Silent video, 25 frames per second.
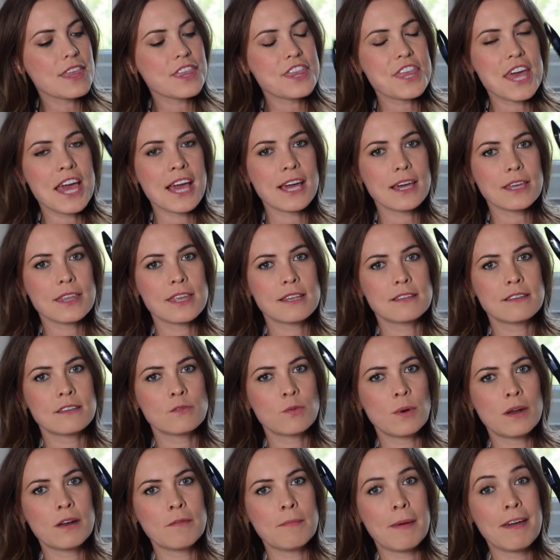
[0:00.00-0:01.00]
think this is
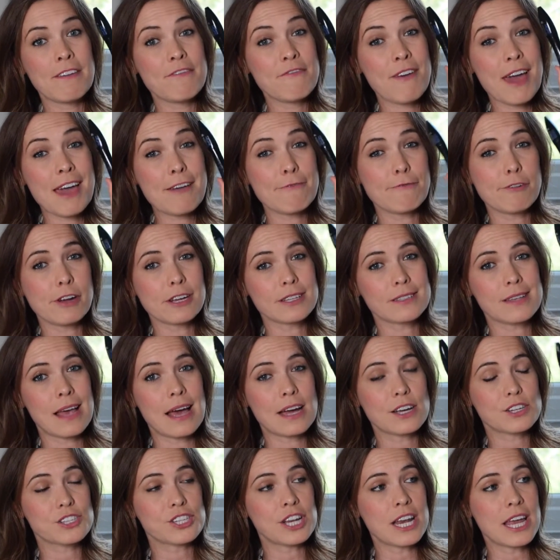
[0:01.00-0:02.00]
one of my favourites
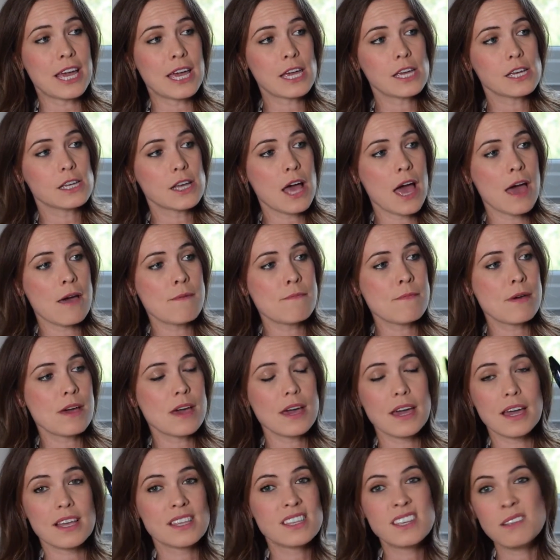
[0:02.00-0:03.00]
actually.
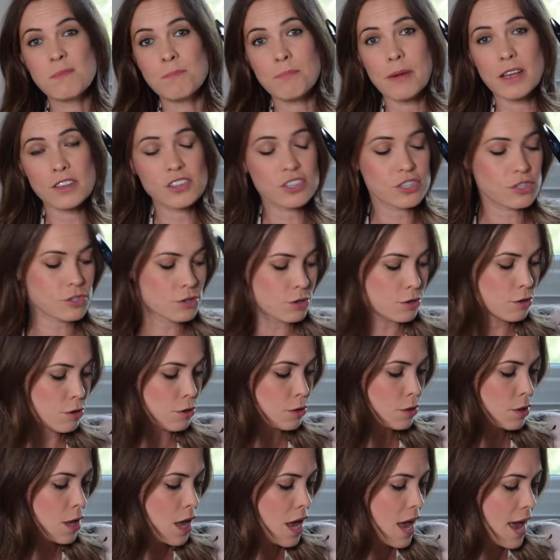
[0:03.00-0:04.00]
Didn't budge at
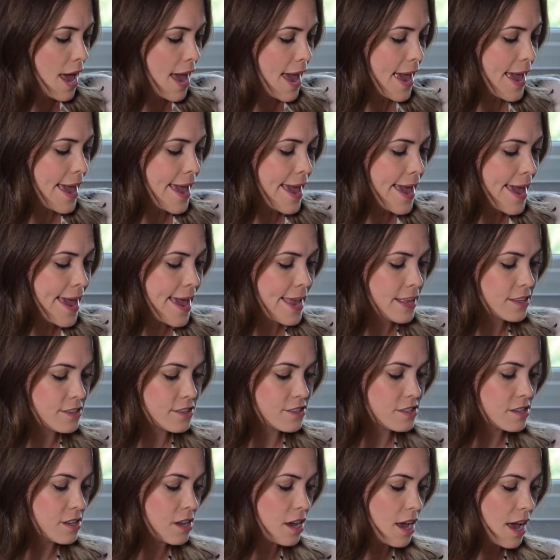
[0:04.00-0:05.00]
all.
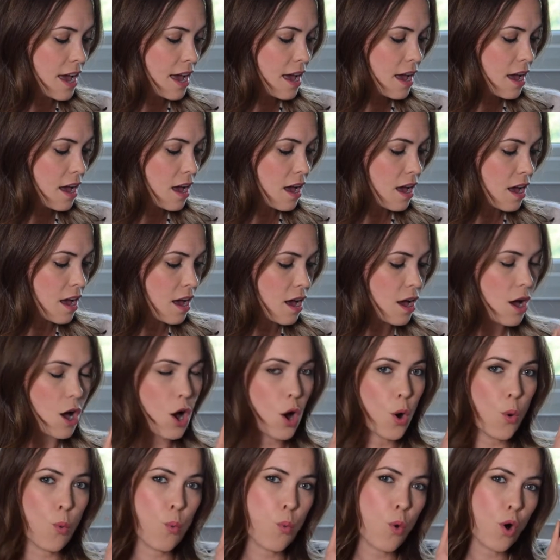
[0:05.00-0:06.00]
It
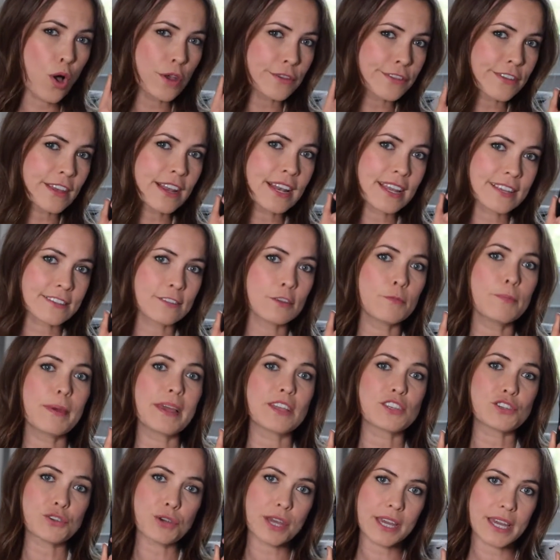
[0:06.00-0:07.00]
was a little
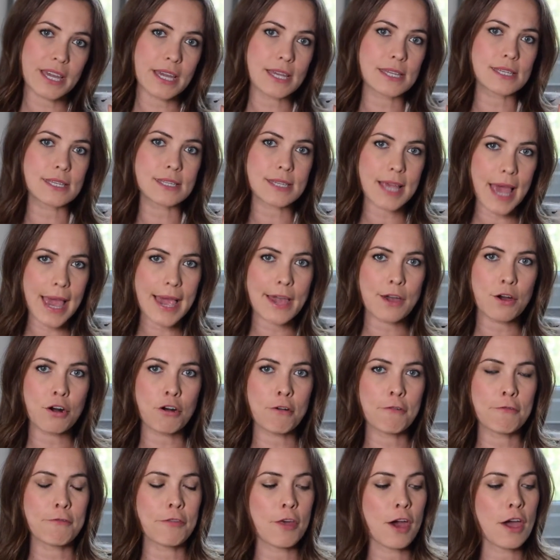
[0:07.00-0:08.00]
bit tricky to take
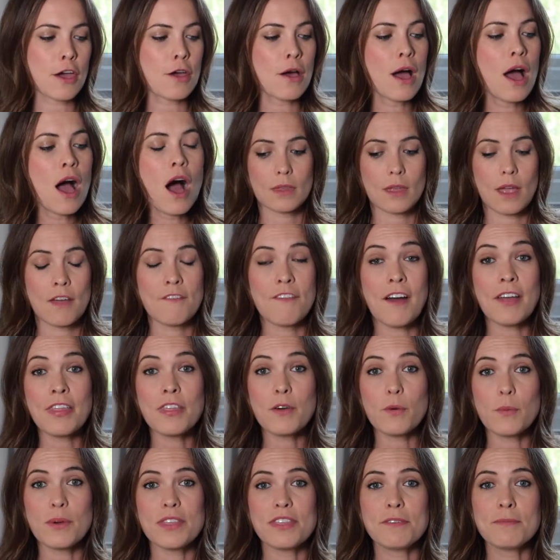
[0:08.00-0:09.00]
off though. I found
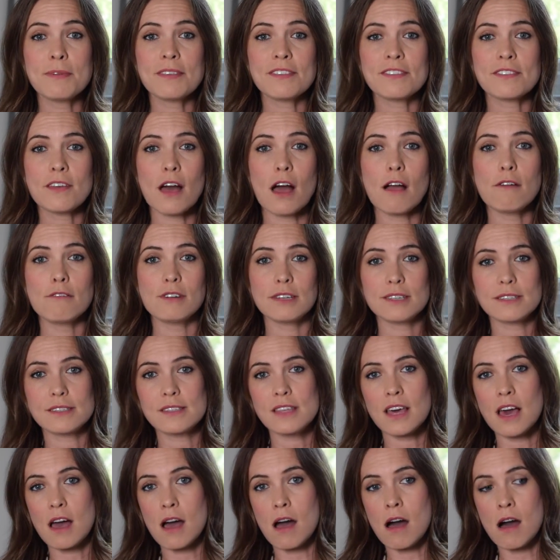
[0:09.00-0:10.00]
that with the mascaras
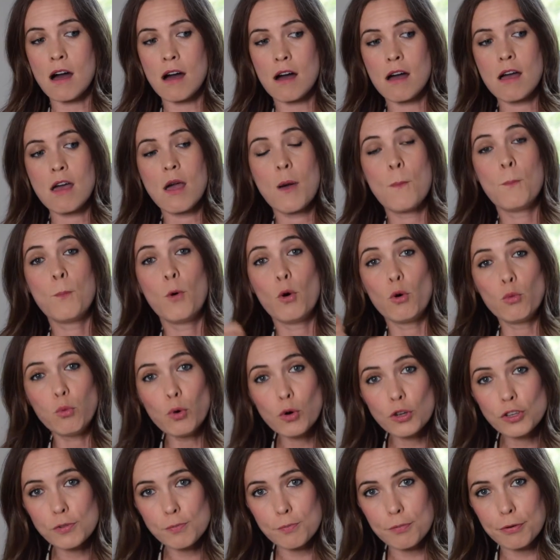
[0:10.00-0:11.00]
that are more
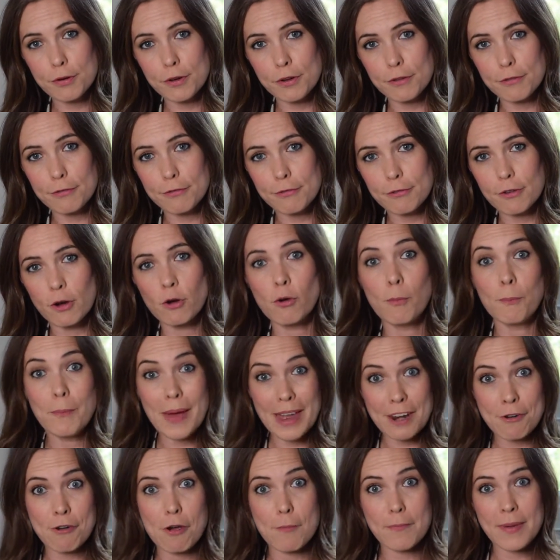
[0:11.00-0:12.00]
waterproof or
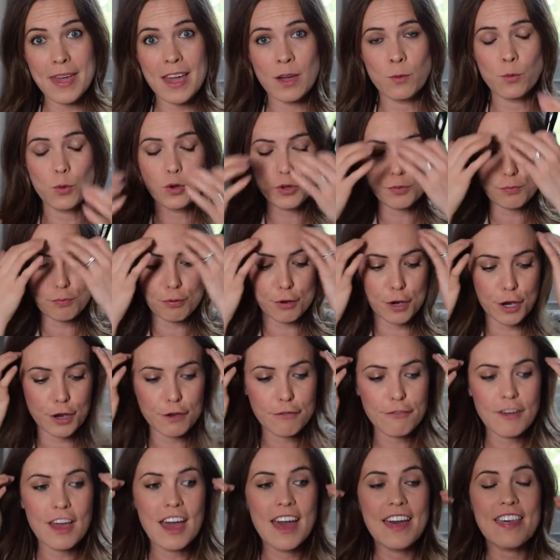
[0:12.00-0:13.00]
better at being
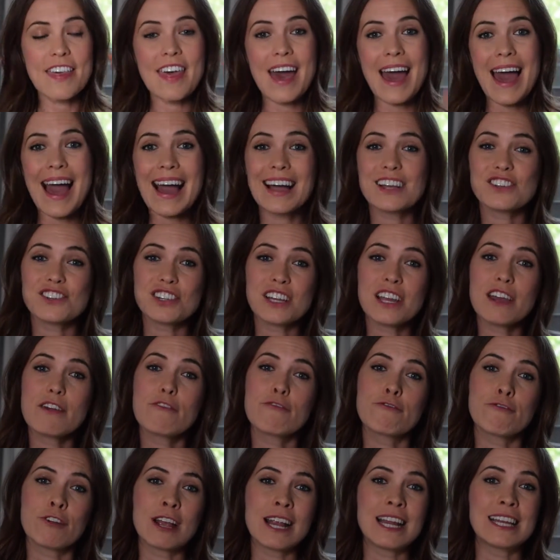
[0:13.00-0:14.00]
waterproof, they're actually
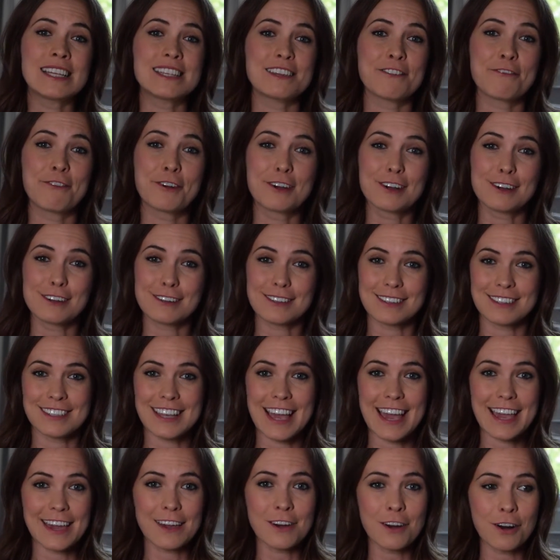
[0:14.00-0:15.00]
really difficult to
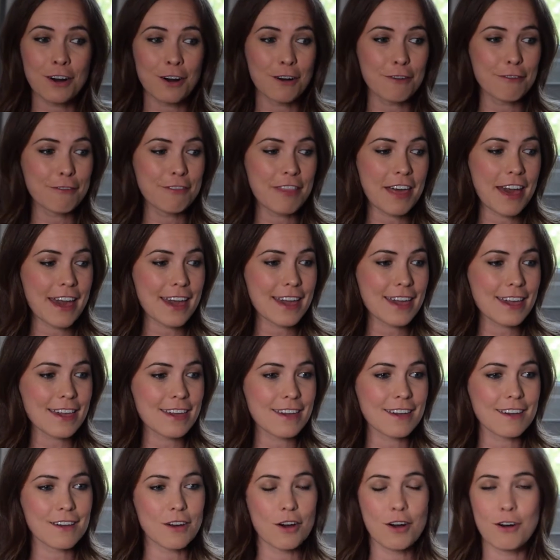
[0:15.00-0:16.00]
take off.
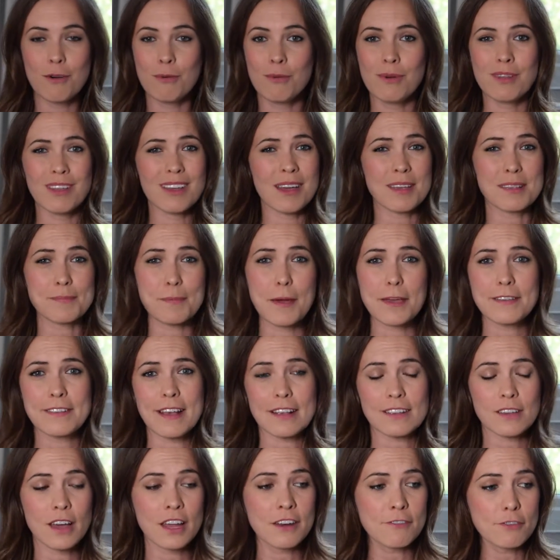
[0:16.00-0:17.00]
Well, I suppose
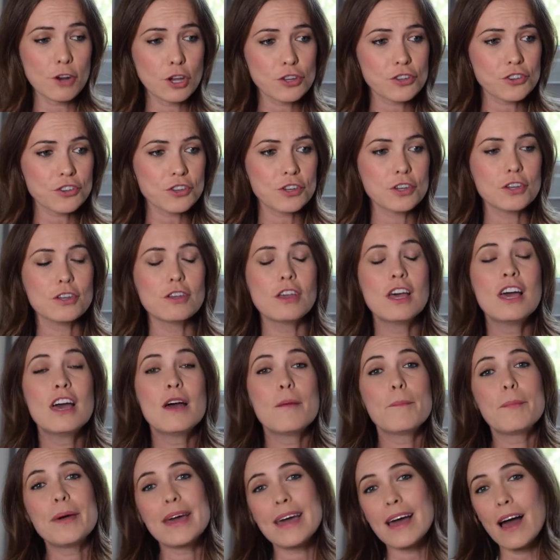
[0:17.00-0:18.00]
that's kind of logical,
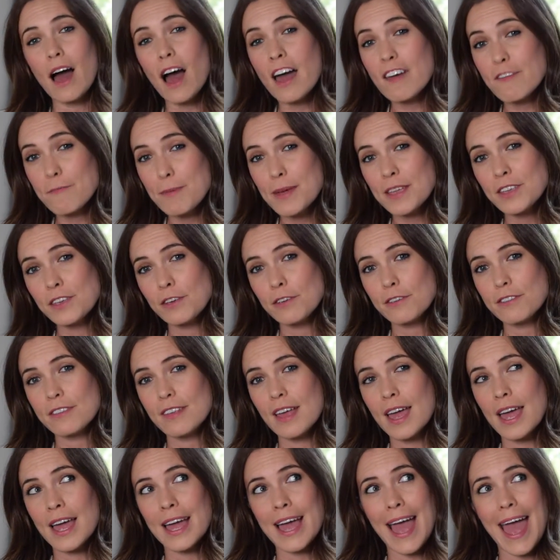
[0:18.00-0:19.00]
but I've been
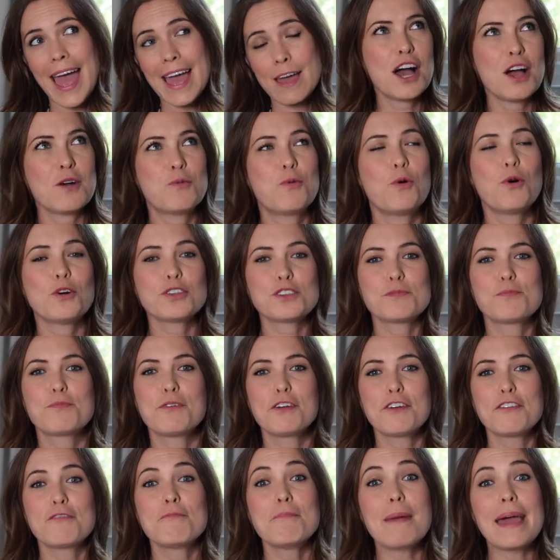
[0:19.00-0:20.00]
using a
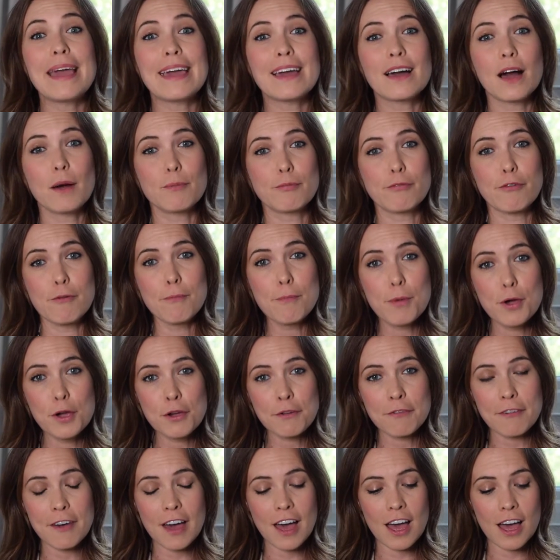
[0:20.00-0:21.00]
waterproof makeup
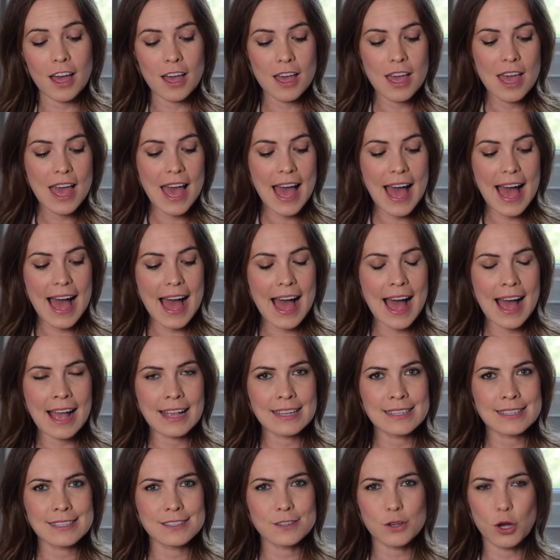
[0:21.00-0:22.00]
remover
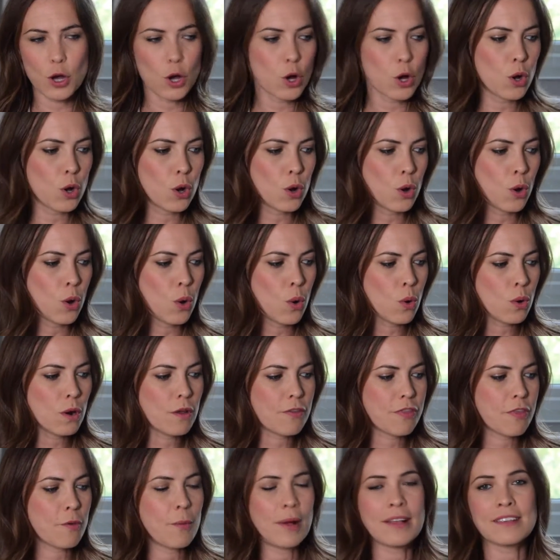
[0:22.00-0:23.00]
and all
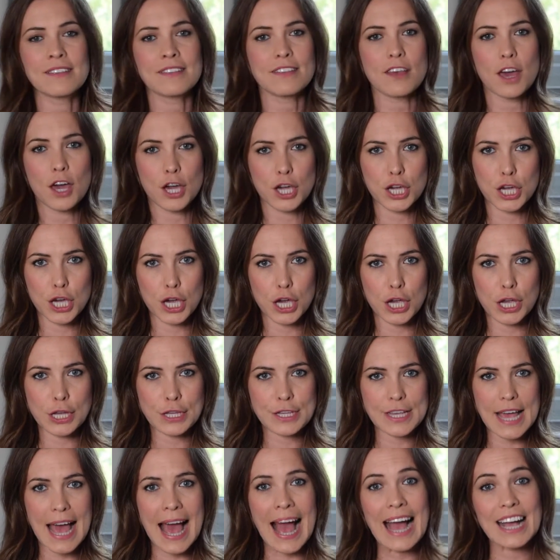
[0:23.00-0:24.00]
of the ones that are
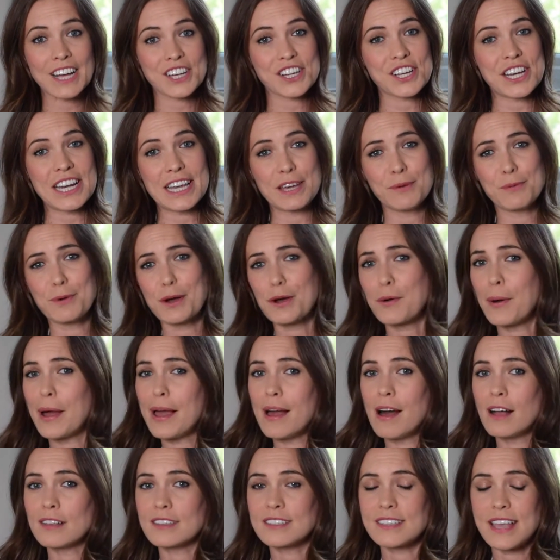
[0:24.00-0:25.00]
good actually were quite
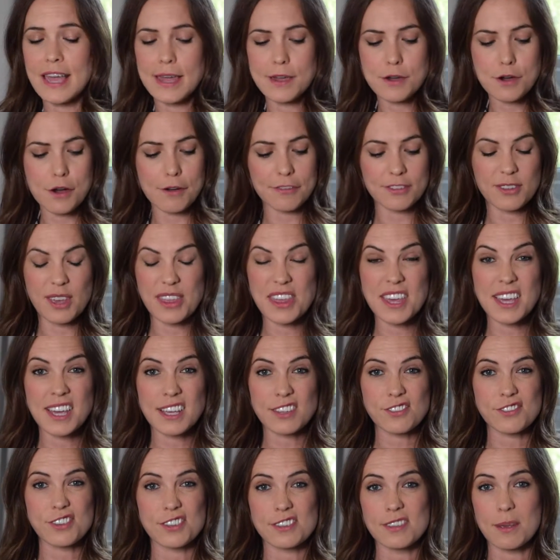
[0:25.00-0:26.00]
hard to take off, so I think
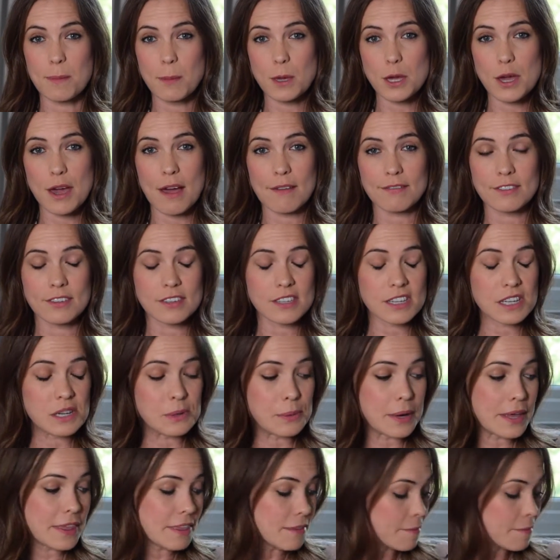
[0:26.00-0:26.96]
it's just something you have to deal with.